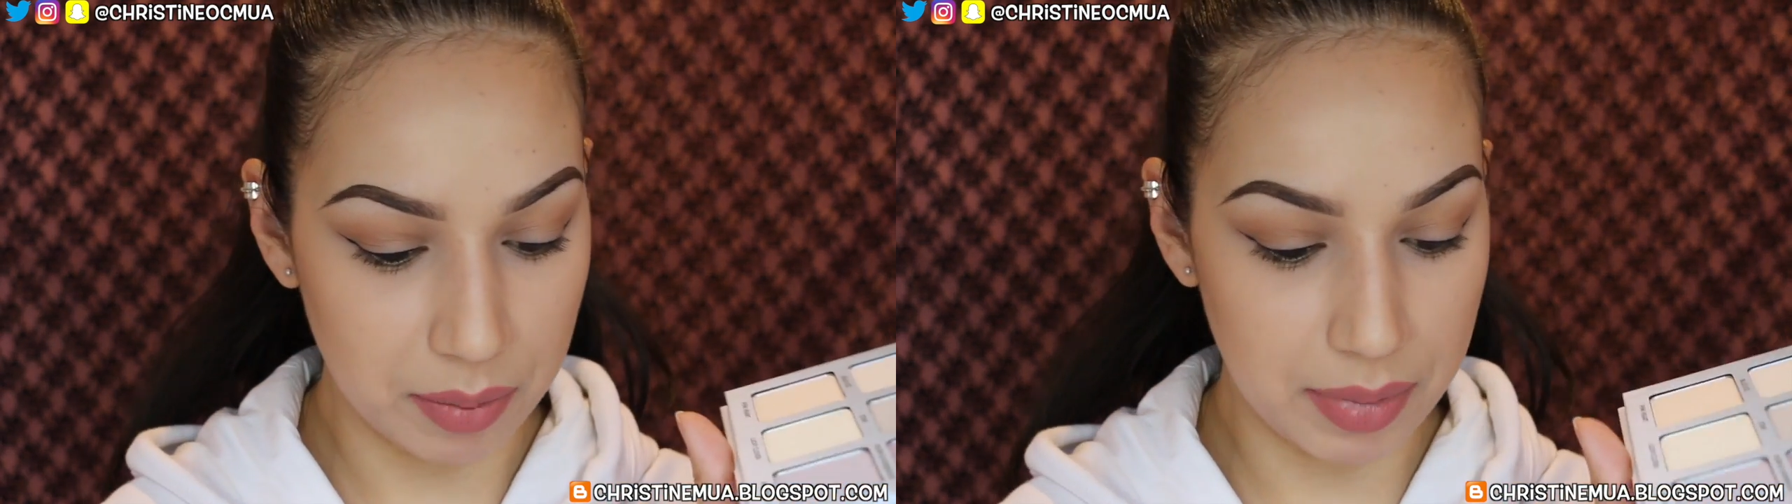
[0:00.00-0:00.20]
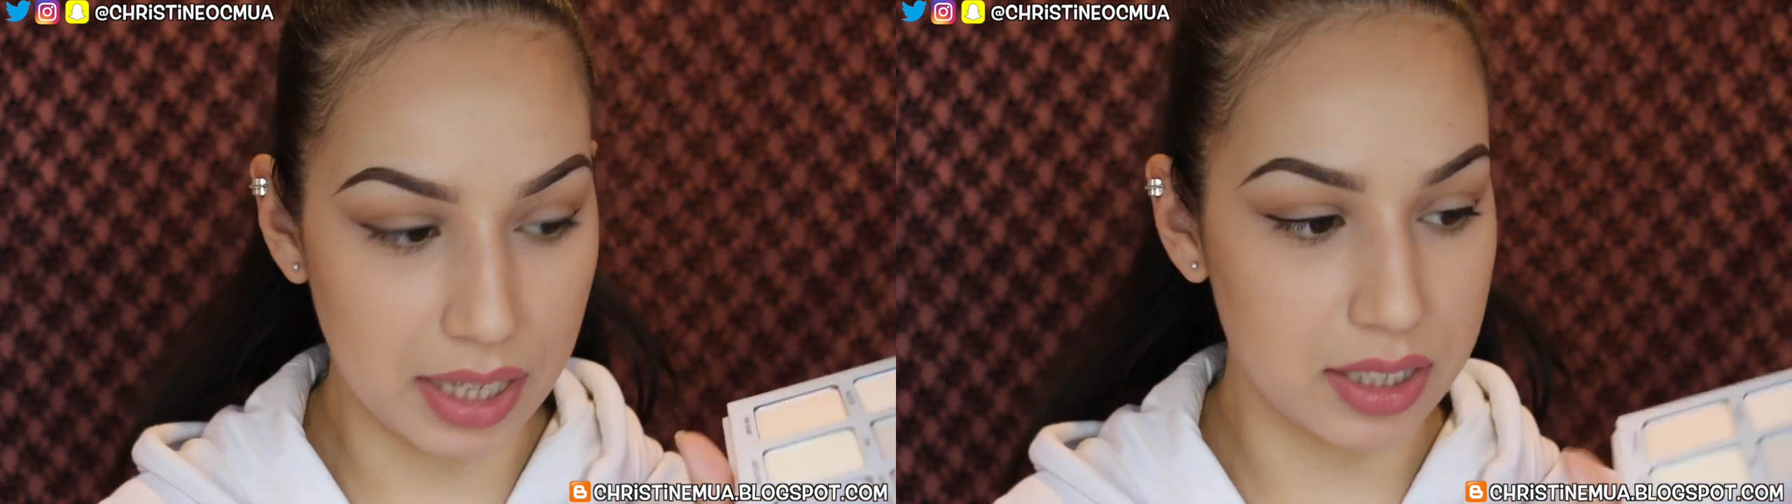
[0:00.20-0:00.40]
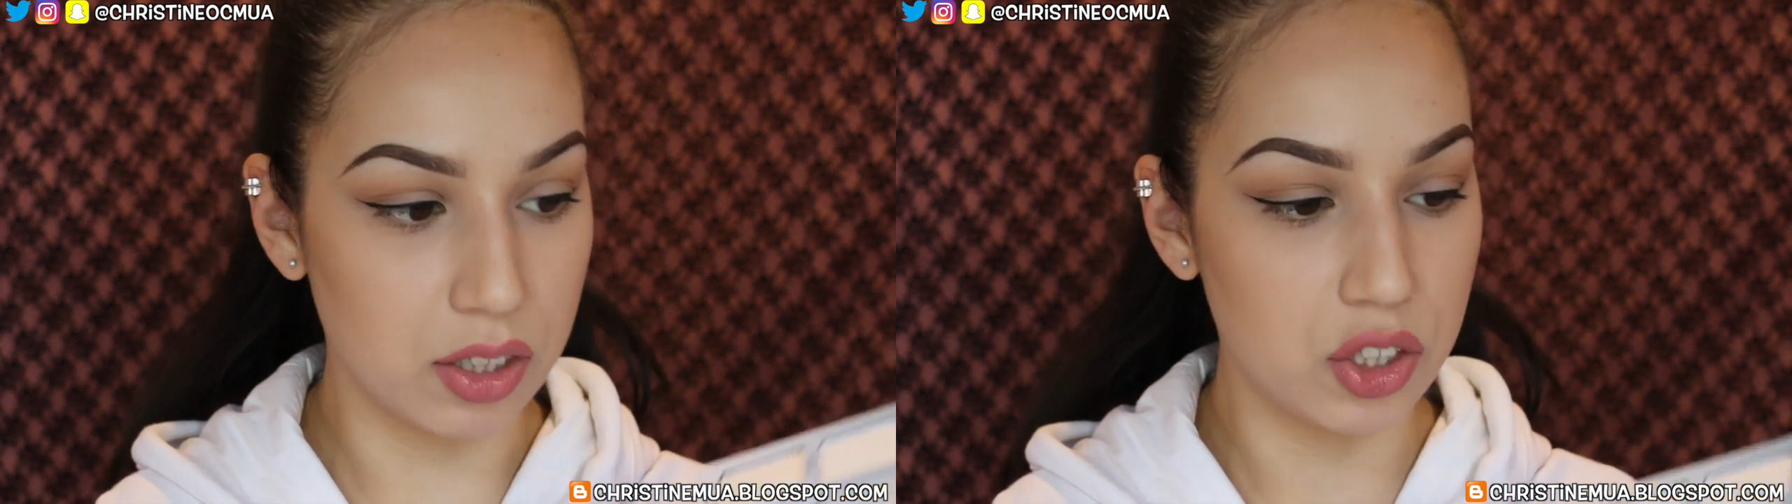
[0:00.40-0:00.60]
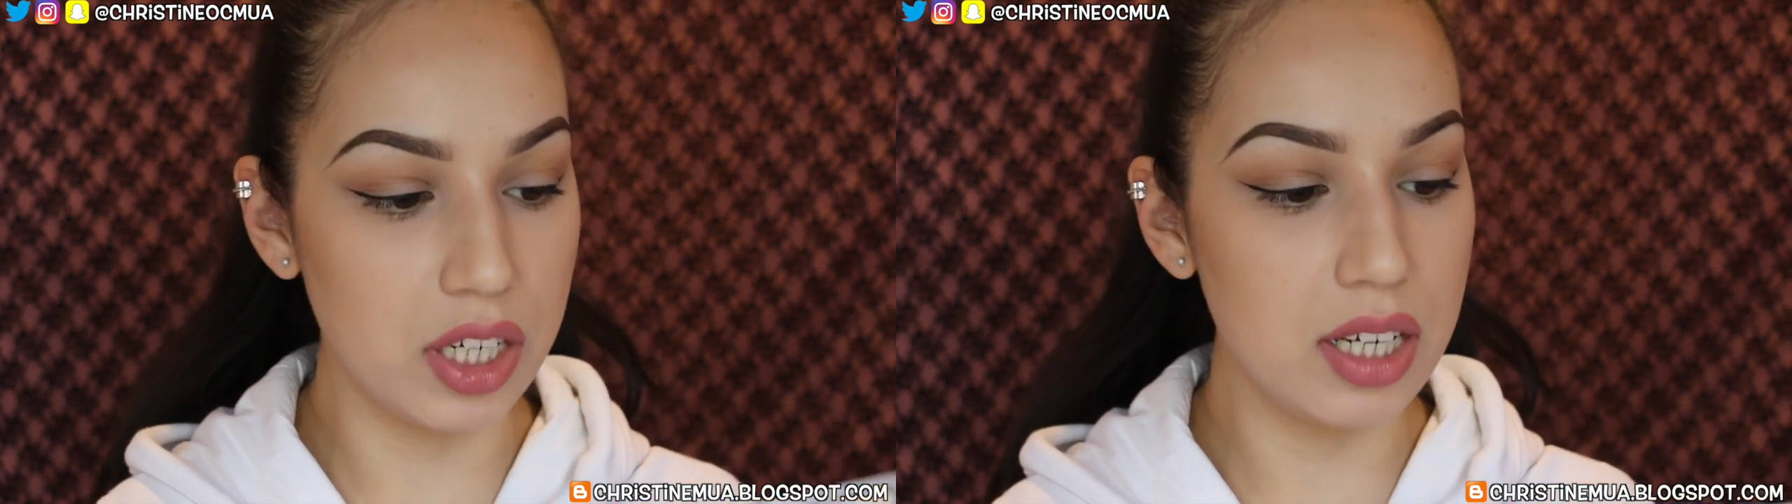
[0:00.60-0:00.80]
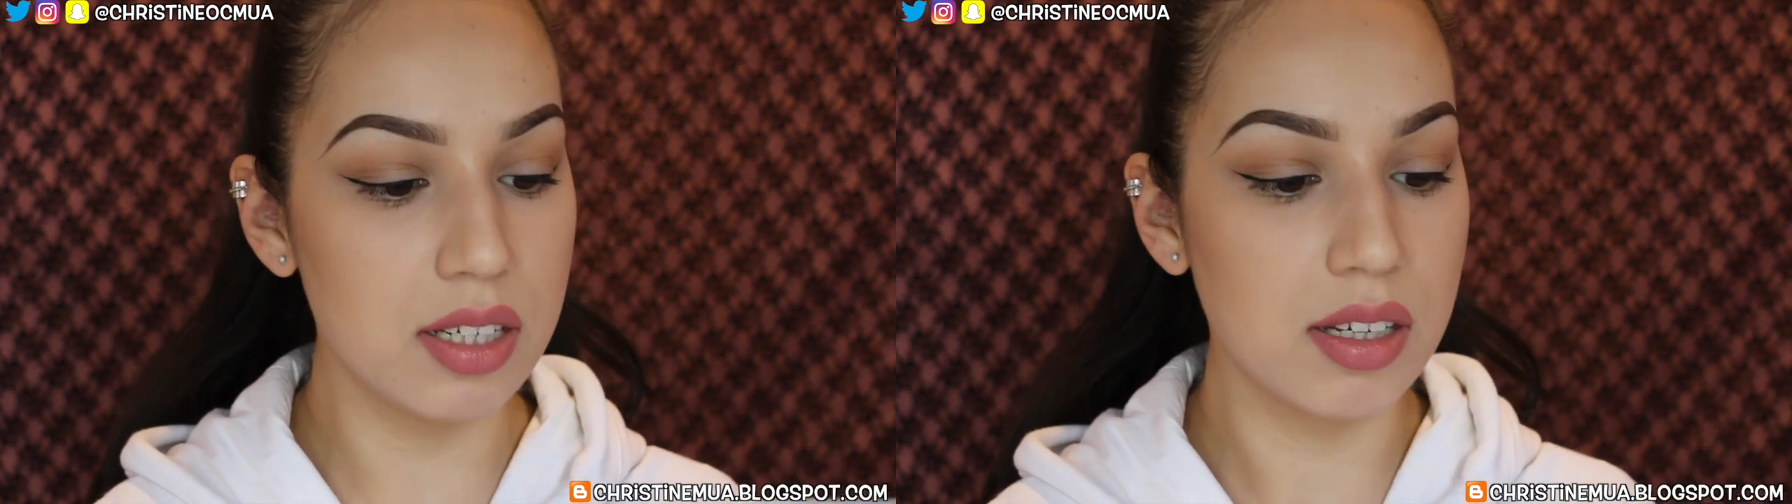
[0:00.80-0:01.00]
plastic
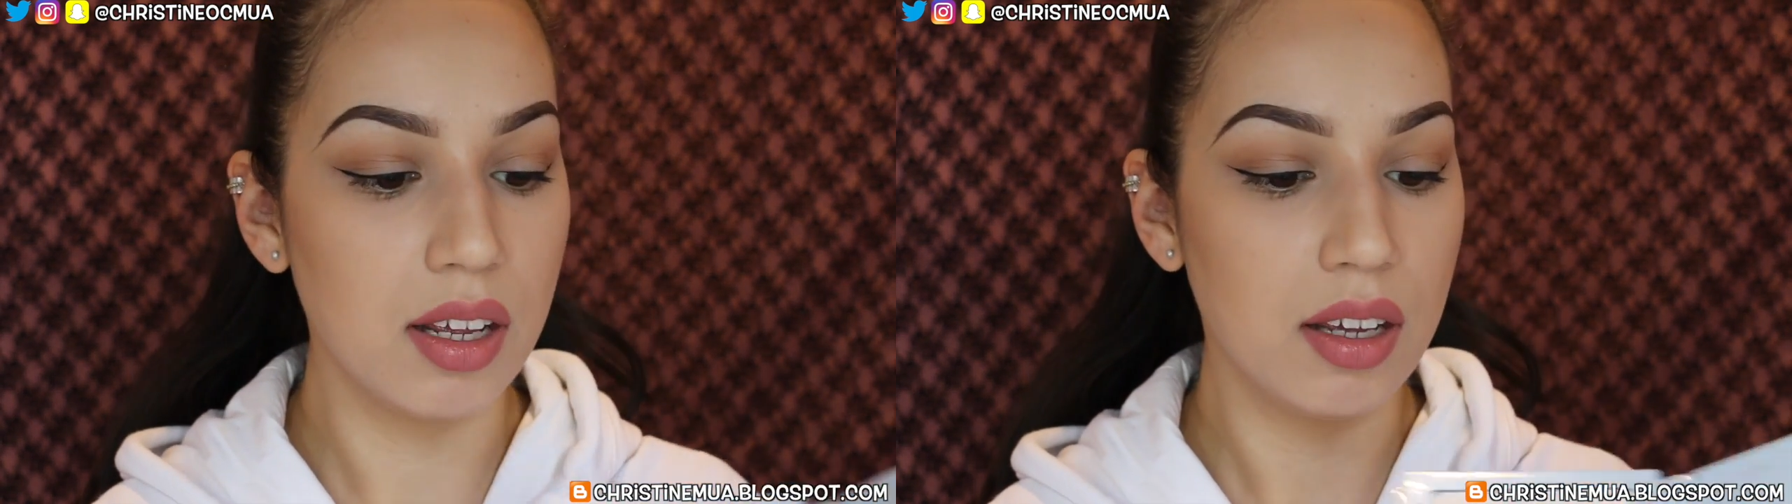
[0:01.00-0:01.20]
sheet.